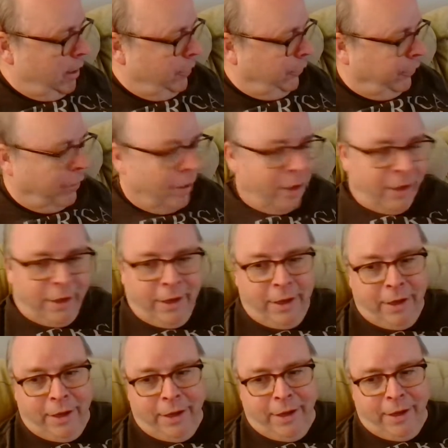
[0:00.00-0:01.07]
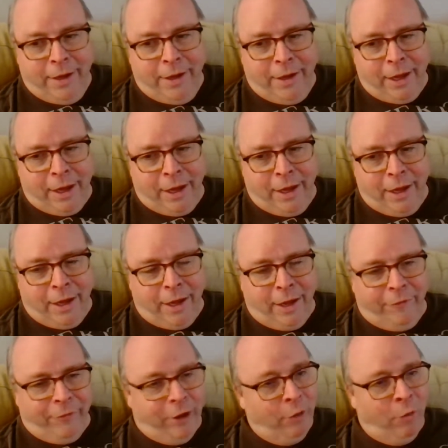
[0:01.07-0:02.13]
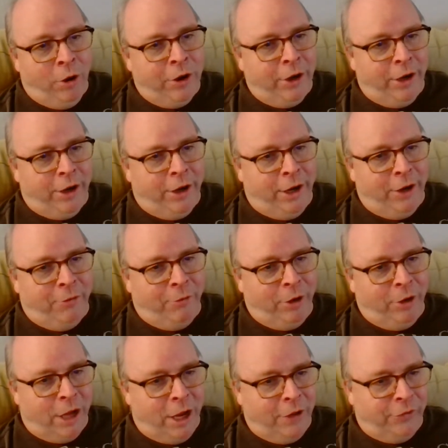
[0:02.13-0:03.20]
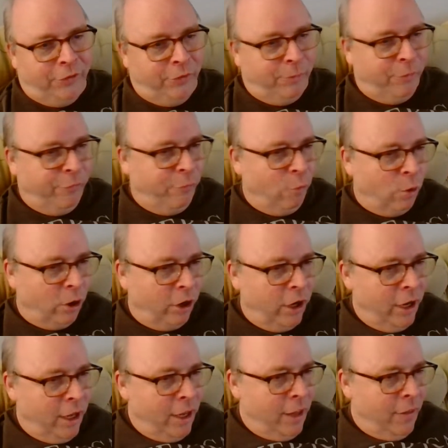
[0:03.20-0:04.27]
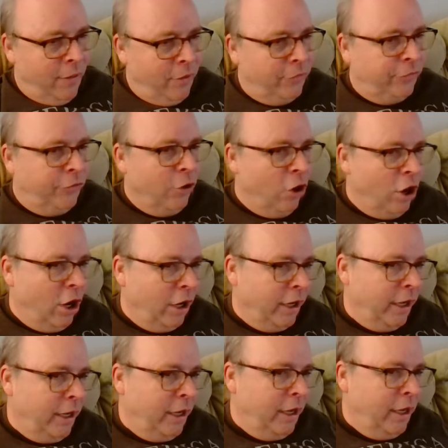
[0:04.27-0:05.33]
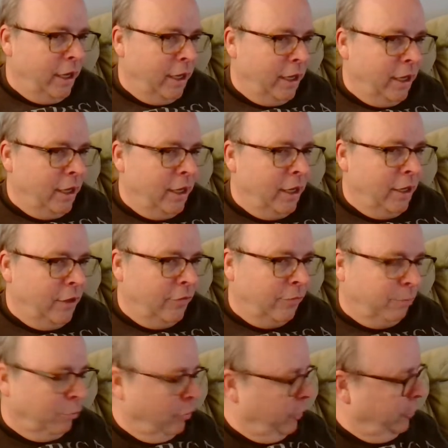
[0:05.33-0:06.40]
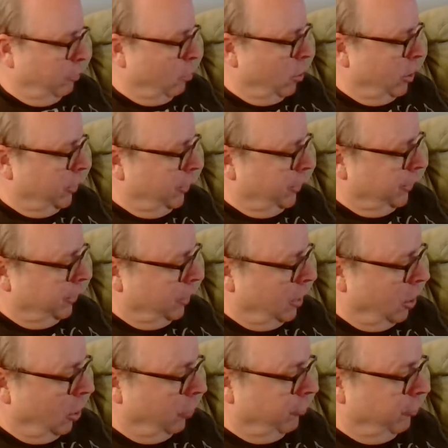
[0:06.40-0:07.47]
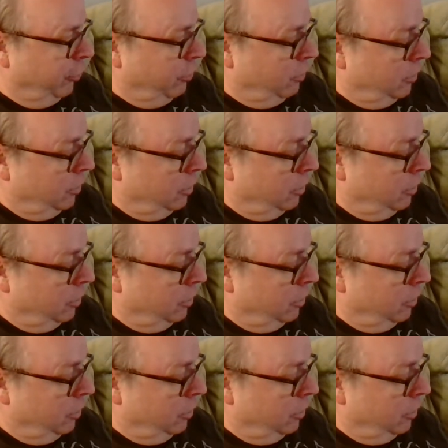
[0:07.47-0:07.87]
he's yeah. If anyone didn't realize this before, this dog is pretty spoiled, aren't you?